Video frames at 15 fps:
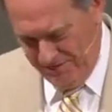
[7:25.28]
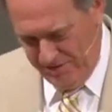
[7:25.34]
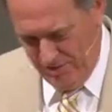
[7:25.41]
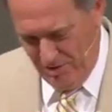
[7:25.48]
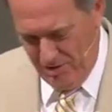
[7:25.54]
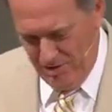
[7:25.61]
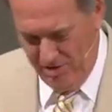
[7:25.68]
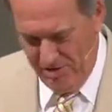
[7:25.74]

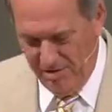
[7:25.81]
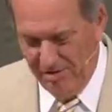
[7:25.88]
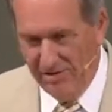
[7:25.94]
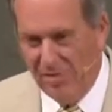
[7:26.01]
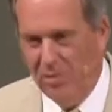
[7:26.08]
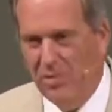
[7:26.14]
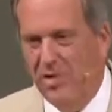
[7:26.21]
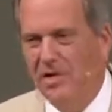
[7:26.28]
for the
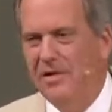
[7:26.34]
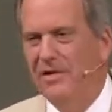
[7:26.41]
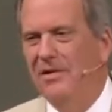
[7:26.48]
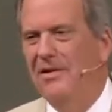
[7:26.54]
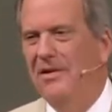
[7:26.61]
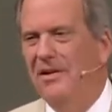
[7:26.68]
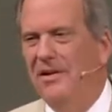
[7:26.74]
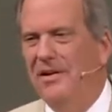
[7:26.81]
one
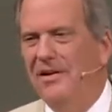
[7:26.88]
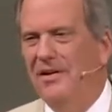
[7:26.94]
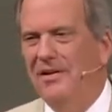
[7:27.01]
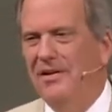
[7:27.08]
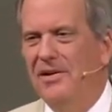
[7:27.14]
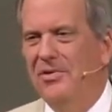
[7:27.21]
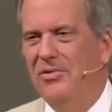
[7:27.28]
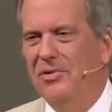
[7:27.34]

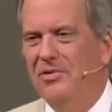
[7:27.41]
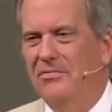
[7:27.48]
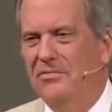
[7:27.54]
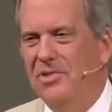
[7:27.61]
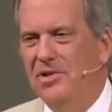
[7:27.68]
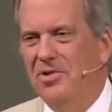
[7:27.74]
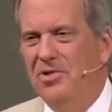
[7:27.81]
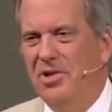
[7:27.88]
who would
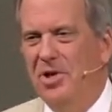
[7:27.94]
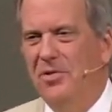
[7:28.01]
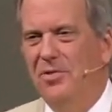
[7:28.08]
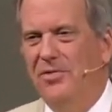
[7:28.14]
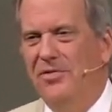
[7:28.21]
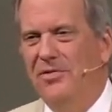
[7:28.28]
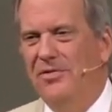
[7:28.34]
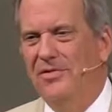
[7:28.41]
be
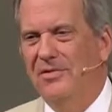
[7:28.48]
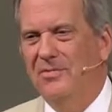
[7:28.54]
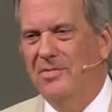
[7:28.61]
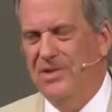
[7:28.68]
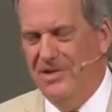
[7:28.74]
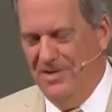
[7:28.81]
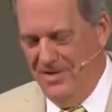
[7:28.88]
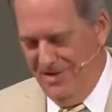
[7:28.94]
chosen to
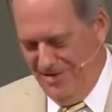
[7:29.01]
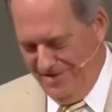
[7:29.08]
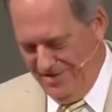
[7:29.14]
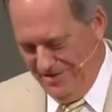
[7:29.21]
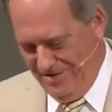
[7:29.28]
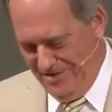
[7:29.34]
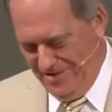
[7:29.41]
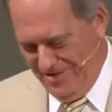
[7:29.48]
be
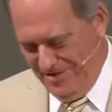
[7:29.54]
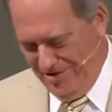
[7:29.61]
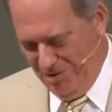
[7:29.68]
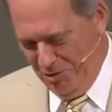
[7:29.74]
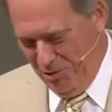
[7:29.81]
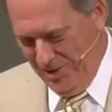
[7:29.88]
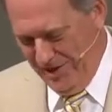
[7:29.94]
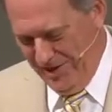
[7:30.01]

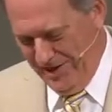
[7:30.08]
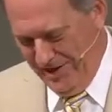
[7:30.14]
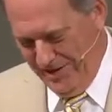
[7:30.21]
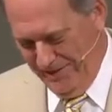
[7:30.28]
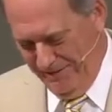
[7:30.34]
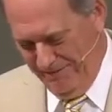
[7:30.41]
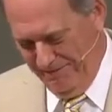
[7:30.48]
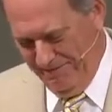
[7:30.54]

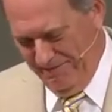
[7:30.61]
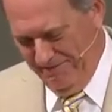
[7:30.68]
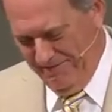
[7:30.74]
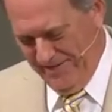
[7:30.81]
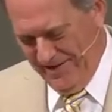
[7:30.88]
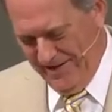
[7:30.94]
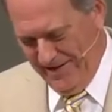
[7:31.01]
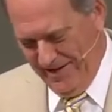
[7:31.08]
queen.
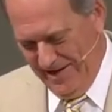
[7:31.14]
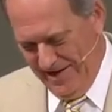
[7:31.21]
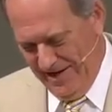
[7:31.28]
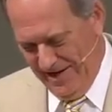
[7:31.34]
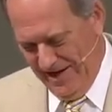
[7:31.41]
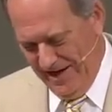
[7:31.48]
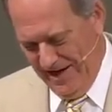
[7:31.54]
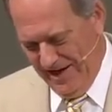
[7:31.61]

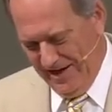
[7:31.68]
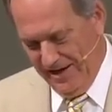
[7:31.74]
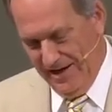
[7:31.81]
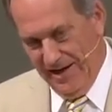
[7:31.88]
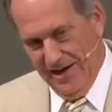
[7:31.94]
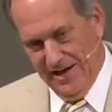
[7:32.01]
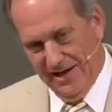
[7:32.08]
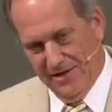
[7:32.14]
And
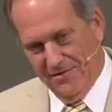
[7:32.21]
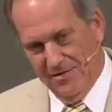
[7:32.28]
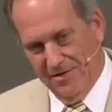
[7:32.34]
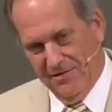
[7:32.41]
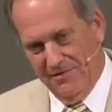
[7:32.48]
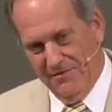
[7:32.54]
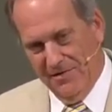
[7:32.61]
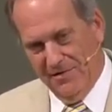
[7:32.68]
out of
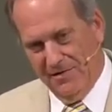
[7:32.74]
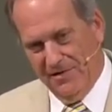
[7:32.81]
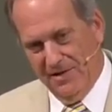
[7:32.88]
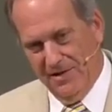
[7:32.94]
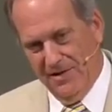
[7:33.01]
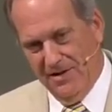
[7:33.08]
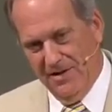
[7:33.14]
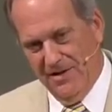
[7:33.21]
the
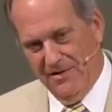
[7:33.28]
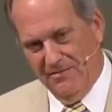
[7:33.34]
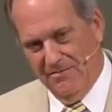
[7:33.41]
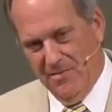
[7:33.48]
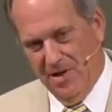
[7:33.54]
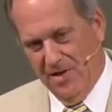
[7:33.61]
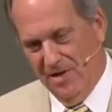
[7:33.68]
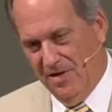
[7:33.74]
50
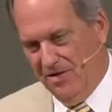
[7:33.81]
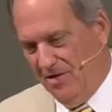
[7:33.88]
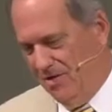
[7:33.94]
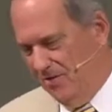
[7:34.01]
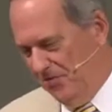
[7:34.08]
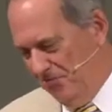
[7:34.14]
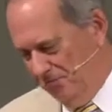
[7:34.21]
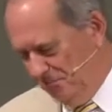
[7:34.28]
million,
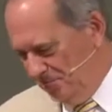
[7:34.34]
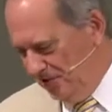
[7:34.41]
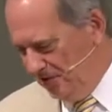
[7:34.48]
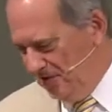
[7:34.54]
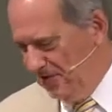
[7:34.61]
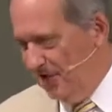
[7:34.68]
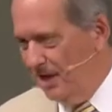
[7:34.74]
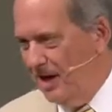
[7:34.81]
or let's
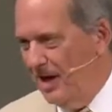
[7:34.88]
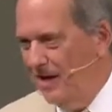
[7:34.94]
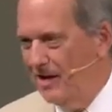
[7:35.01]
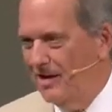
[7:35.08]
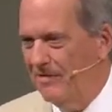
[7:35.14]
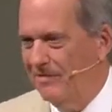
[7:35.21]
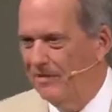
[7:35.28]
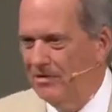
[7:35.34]
say
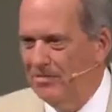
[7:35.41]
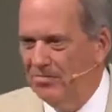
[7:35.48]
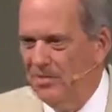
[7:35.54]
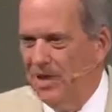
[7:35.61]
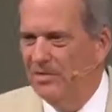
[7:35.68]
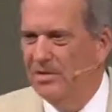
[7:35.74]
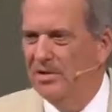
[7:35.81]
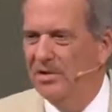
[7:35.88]
half, or
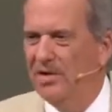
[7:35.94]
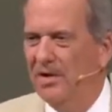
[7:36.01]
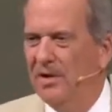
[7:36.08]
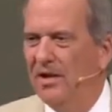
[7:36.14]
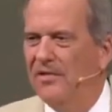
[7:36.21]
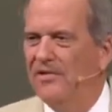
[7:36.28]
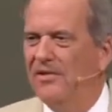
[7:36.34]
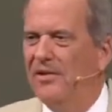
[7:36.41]
maybe a little
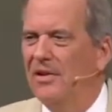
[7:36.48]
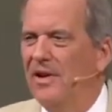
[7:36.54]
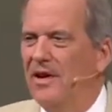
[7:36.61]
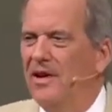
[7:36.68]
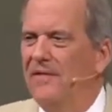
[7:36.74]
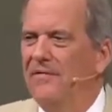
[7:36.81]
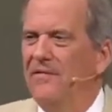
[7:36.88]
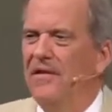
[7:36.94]
less than
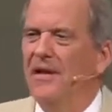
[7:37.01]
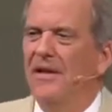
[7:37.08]
half,